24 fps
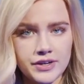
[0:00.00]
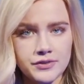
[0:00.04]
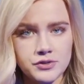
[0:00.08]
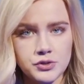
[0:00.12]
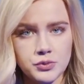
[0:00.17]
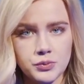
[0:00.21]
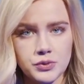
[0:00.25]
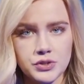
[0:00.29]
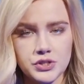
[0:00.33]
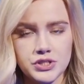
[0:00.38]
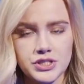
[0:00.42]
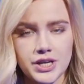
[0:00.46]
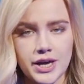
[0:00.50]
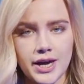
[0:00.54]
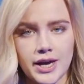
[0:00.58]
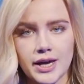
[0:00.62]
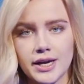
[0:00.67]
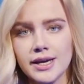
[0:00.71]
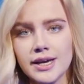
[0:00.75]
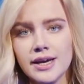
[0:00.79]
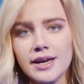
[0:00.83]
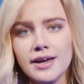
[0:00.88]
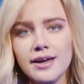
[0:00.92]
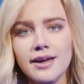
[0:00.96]
will
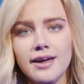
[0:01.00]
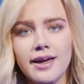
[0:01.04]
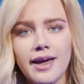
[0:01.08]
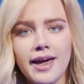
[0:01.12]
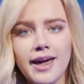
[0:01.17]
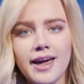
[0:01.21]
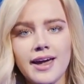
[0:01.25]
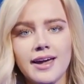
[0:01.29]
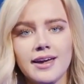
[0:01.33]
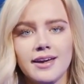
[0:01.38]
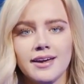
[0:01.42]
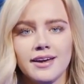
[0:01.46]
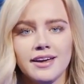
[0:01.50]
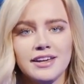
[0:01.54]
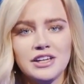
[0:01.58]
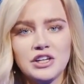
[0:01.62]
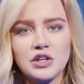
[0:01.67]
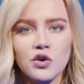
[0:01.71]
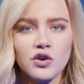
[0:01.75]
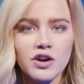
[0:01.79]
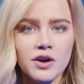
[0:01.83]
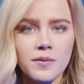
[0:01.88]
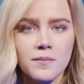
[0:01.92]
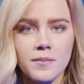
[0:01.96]
say, hey,
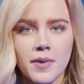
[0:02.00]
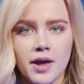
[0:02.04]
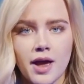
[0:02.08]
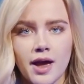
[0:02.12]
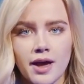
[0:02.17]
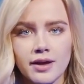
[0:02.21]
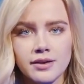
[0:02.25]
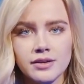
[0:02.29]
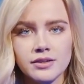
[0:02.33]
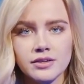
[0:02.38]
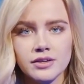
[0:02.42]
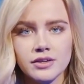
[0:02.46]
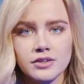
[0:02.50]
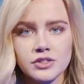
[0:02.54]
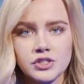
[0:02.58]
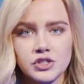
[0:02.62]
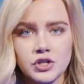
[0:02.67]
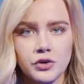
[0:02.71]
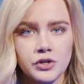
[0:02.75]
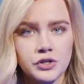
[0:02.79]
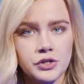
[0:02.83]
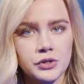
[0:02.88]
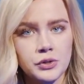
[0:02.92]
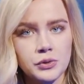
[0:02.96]
you're a man, so
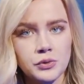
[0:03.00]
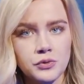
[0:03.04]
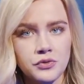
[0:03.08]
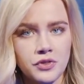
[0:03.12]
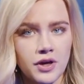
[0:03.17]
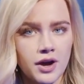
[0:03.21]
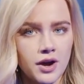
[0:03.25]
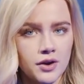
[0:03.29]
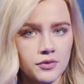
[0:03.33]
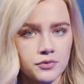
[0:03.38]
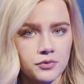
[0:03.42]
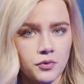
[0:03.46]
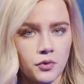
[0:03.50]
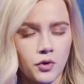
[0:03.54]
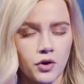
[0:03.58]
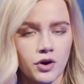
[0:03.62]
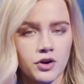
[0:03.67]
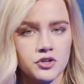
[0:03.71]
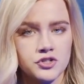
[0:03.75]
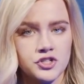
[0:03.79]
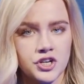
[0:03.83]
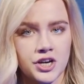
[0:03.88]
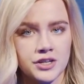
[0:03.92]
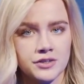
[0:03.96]
you therefore
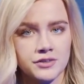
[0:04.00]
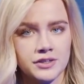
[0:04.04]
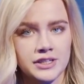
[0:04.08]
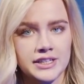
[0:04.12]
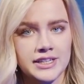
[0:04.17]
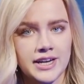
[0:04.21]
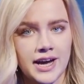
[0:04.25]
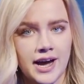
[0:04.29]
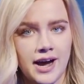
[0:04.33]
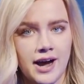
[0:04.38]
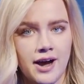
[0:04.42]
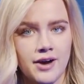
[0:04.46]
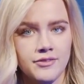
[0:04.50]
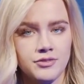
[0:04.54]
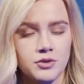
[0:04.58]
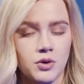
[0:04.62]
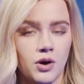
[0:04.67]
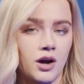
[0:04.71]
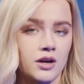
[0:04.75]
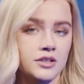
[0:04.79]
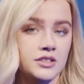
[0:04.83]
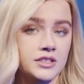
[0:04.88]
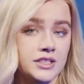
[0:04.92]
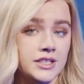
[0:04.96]
generally have
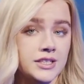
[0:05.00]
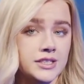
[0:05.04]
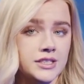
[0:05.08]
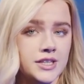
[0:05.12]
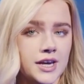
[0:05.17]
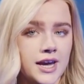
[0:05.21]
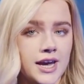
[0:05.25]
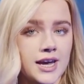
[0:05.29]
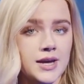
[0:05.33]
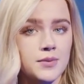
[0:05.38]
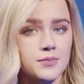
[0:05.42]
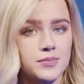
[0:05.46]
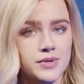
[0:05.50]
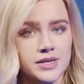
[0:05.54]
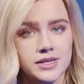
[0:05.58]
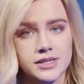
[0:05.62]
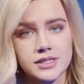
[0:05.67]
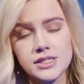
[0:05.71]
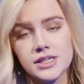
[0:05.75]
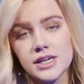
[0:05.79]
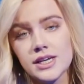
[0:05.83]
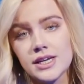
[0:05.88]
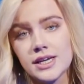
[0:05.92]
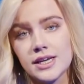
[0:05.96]
qualities A, B,
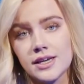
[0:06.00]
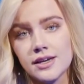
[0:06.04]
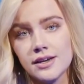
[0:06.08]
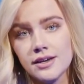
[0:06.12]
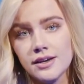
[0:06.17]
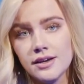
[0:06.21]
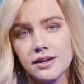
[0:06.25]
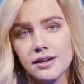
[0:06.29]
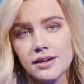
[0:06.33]
C.